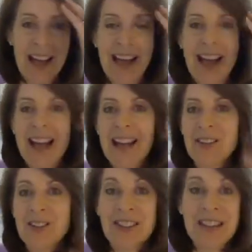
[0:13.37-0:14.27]

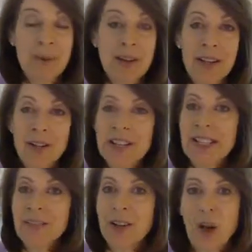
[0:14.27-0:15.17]
and come out here and
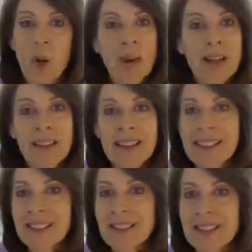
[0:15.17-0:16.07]
give a quick
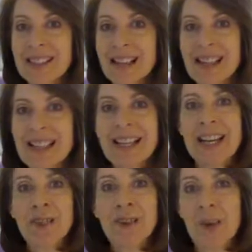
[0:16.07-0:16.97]
lesson on design,
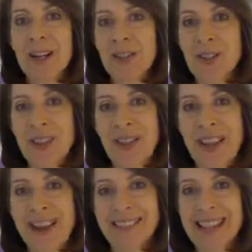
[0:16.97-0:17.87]
take your questions on
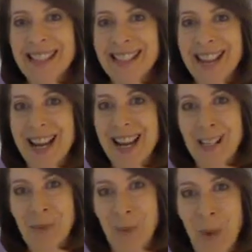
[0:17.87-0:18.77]
that lesson
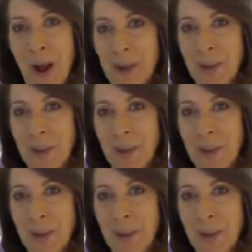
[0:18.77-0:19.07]
as well.